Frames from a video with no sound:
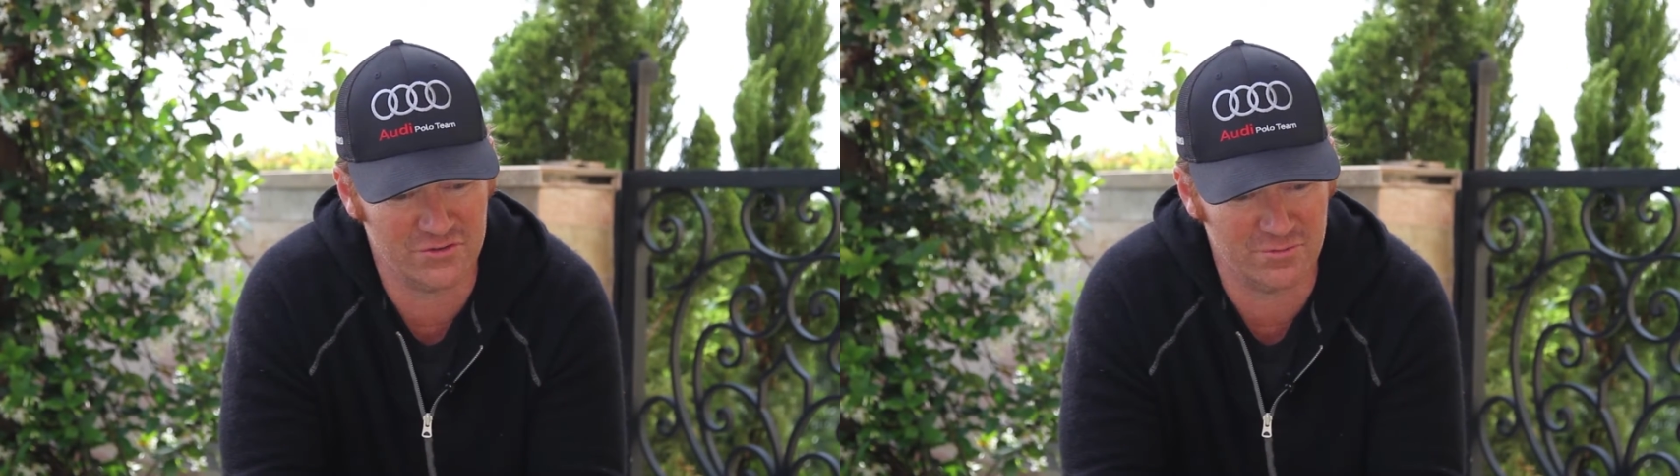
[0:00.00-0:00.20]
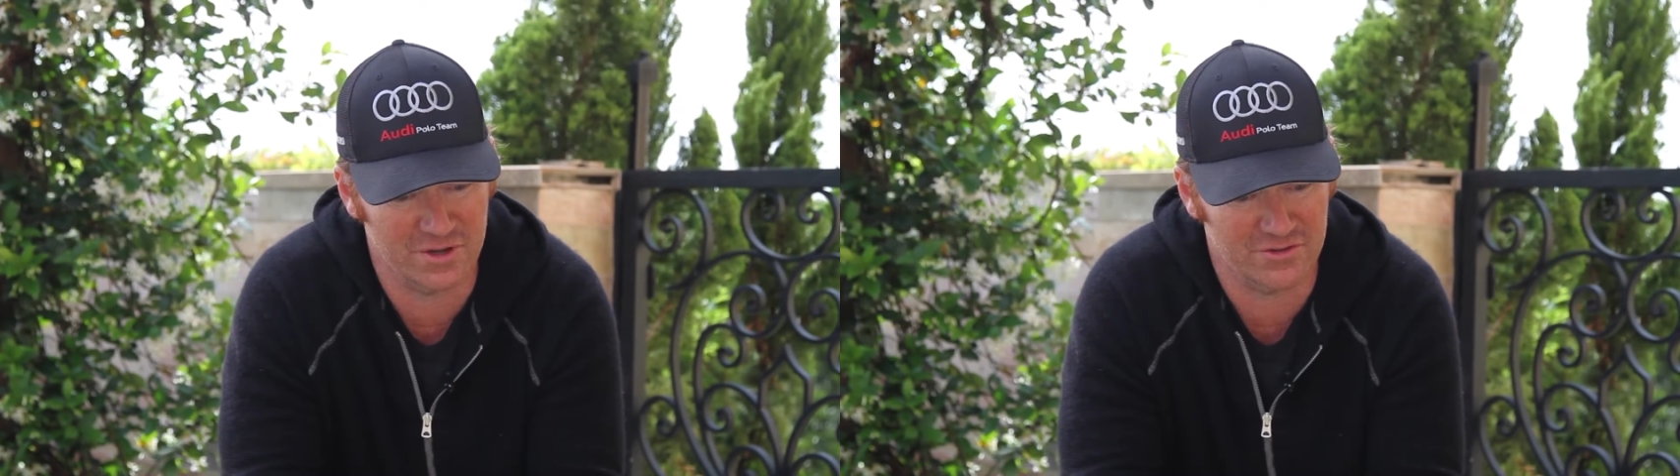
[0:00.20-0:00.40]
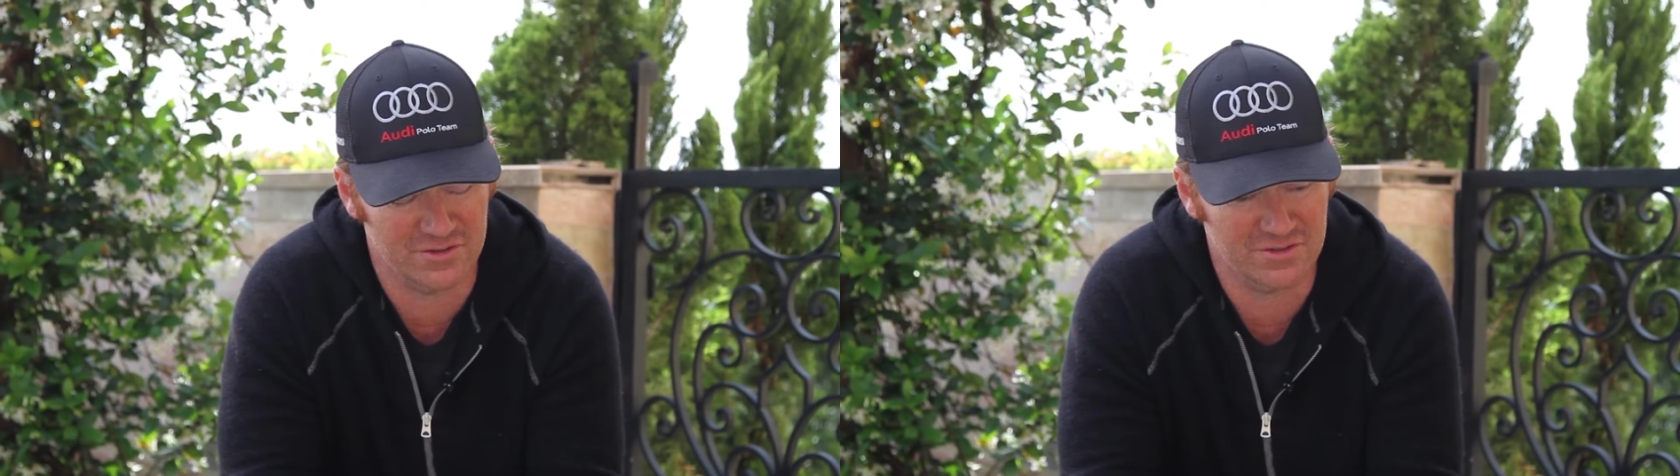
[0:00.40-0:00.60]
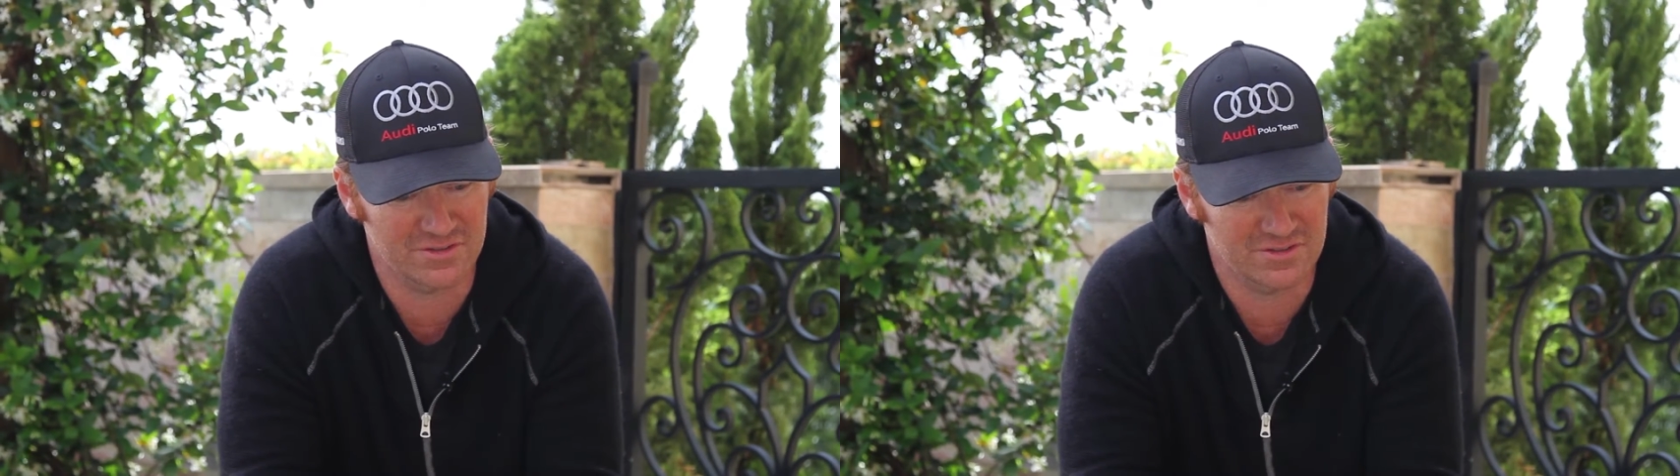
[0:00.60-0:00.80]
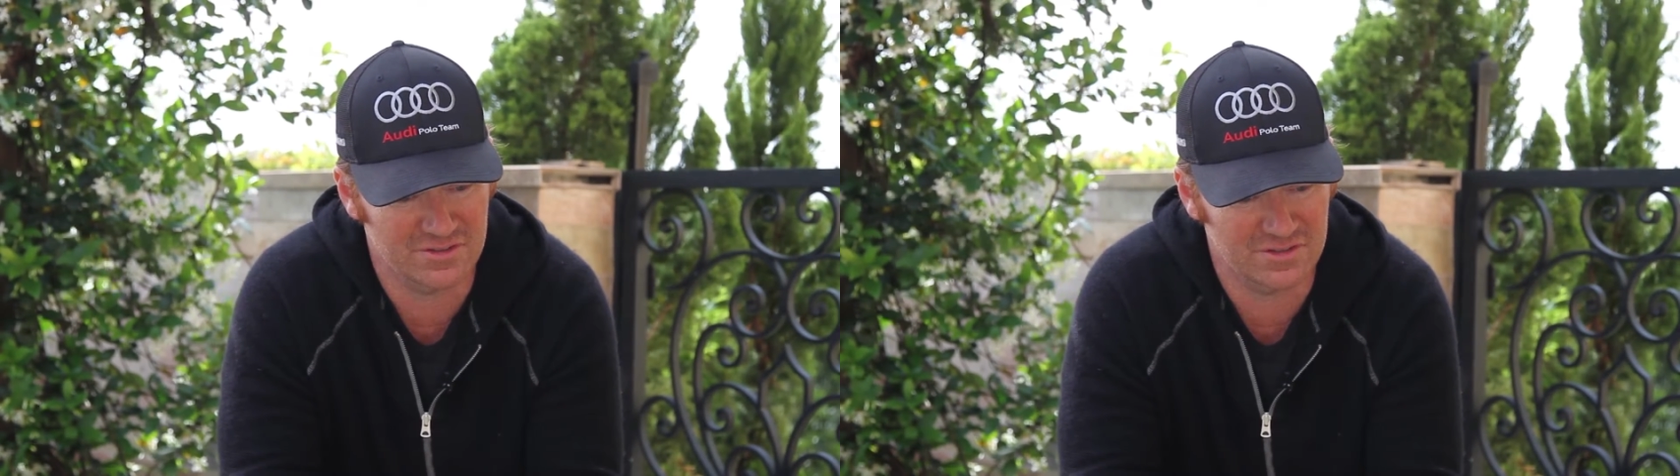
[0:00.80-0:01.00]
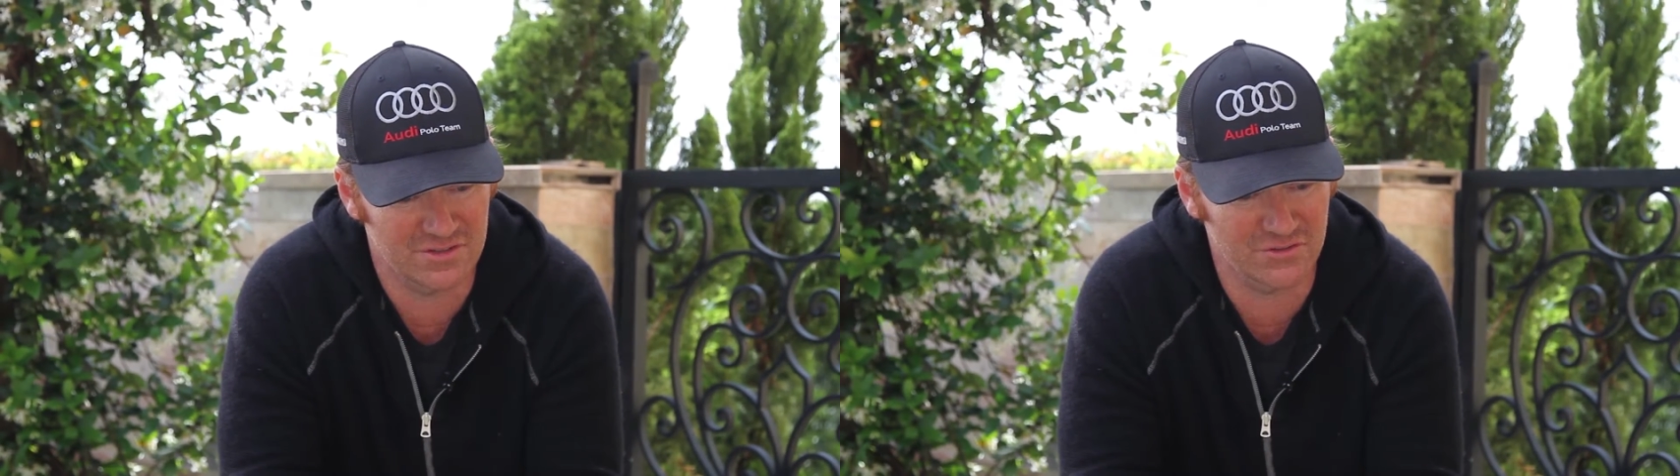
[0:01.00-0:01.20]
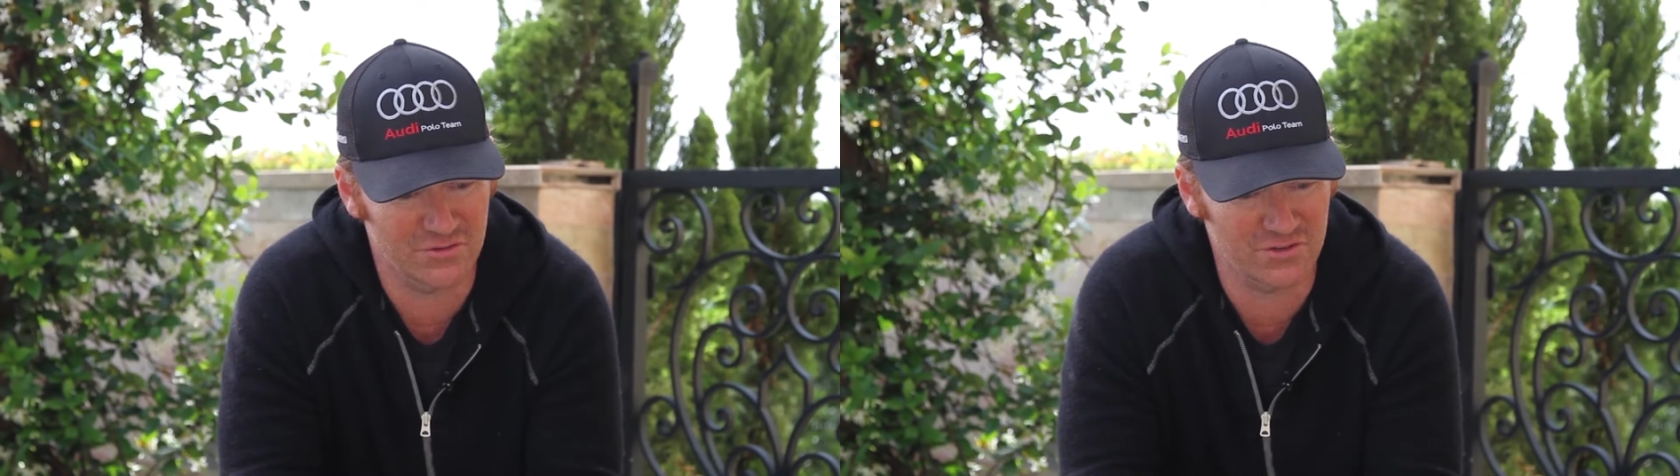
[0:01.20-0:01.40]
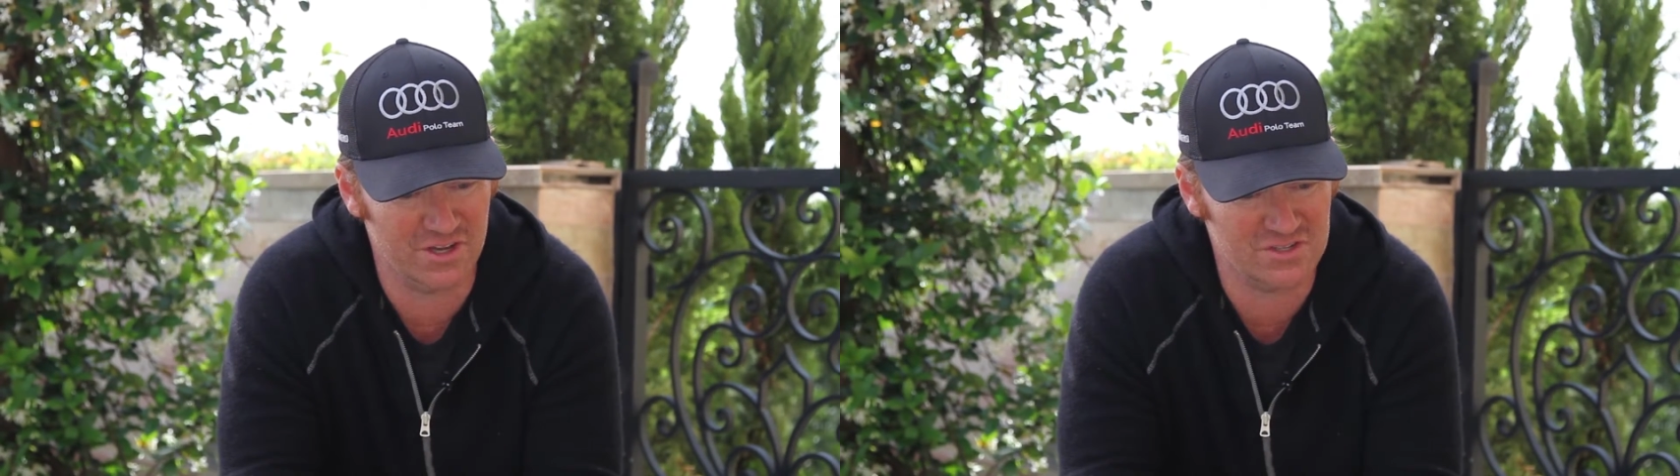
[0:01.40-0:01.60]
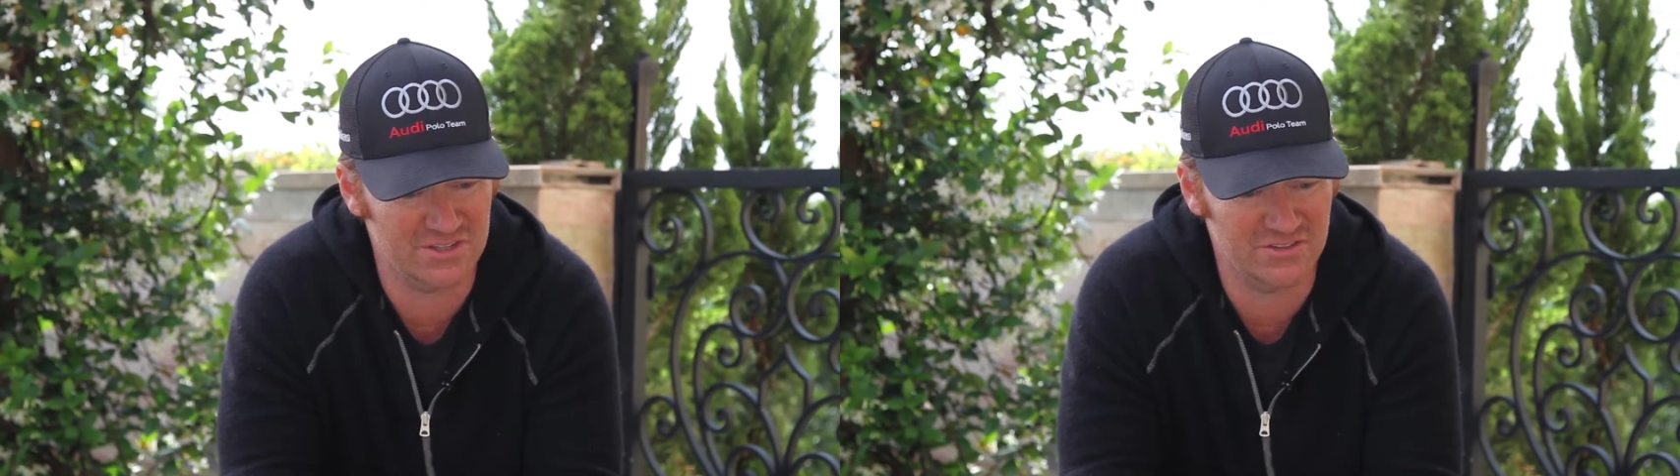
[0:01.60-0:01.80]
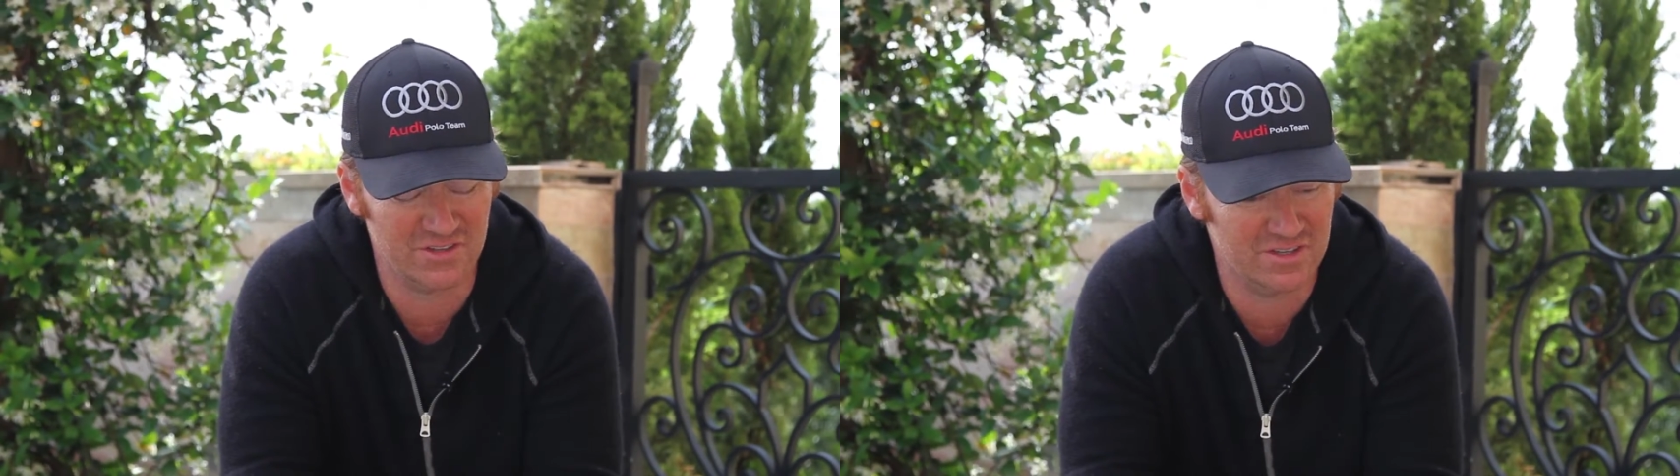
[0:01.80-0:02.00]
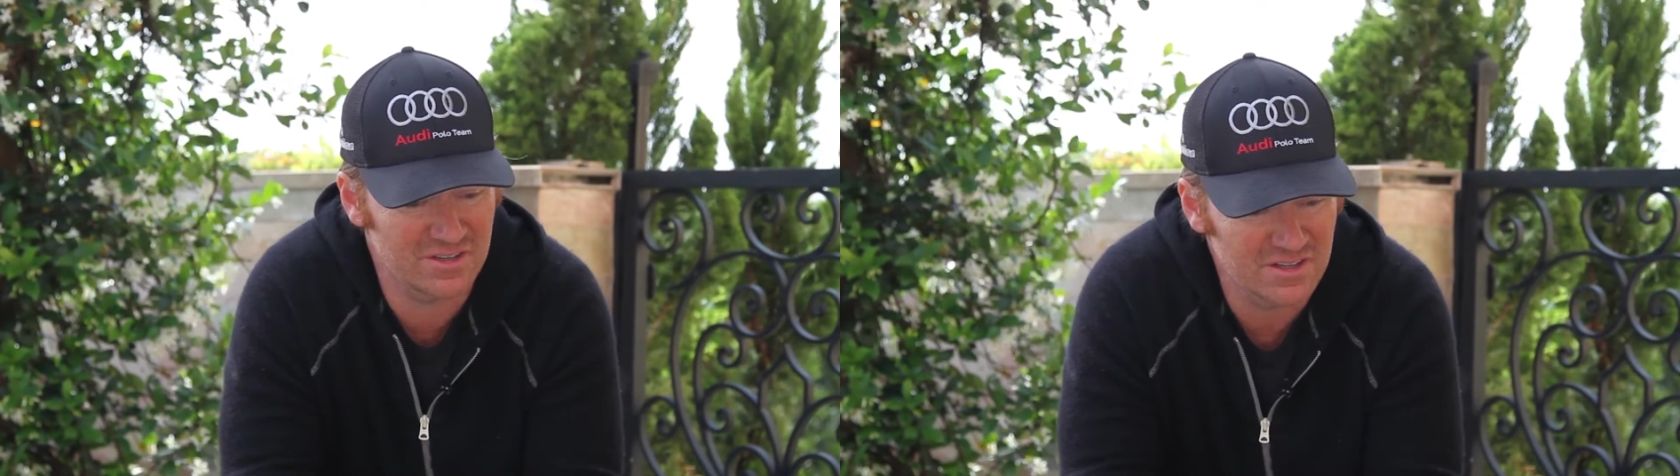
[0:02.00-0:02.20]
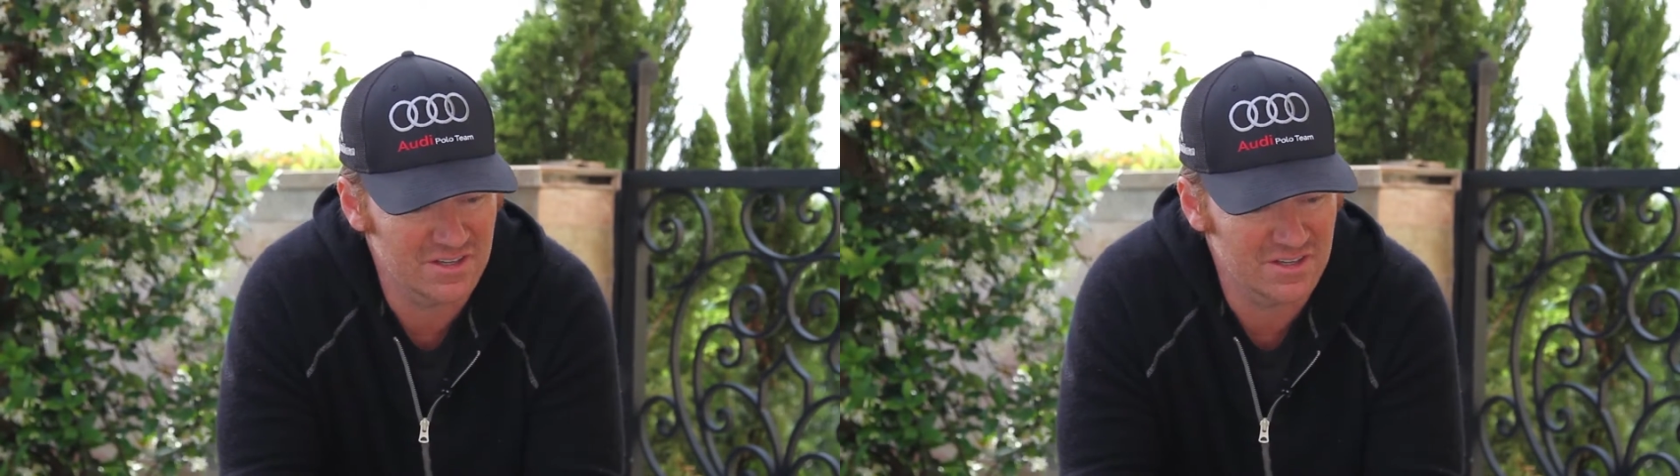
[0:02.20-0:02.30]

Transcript: from other associations, and